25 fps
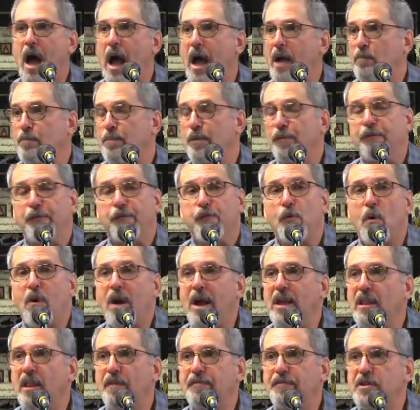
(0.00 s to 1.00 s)
Before I
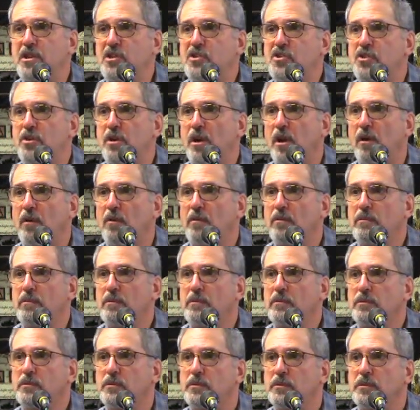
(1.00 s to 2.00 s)
left Israel,
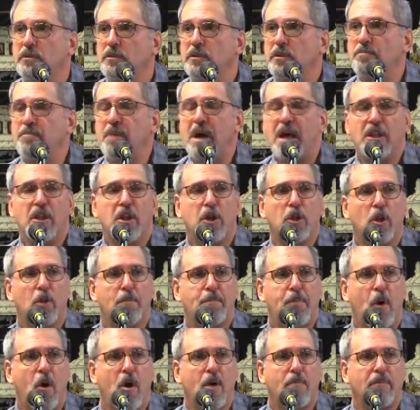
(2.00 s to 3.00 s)
in my little
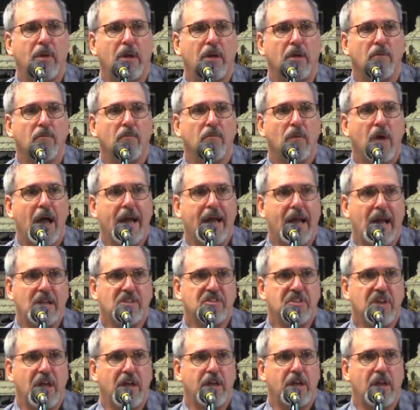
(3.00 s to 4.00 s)
apartment, I got to
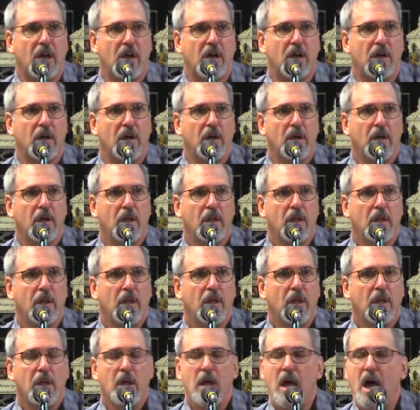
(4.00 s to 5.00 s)
tell you,
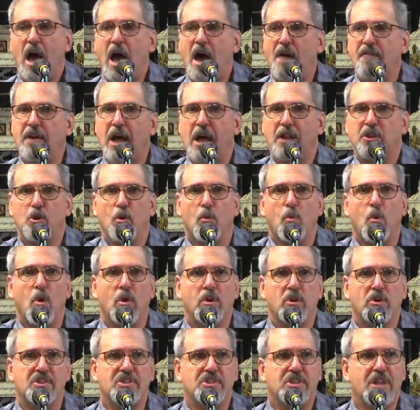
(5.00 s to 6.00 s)
I've got the water
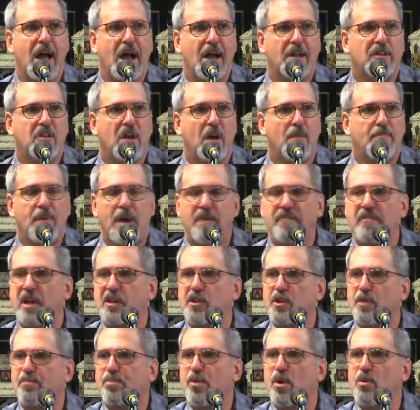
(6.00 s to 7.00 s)
stacked up, I've got the
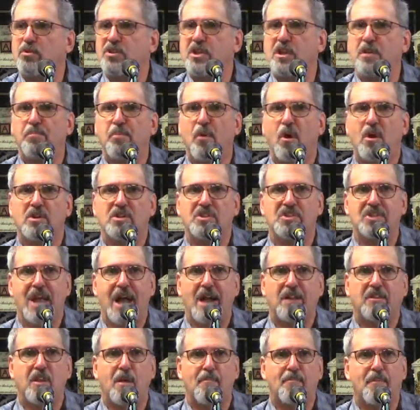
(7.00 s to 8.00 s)
protein bars
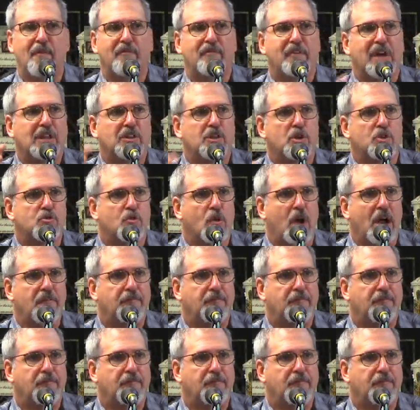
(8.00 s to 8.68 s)
stacked up, I've got the dried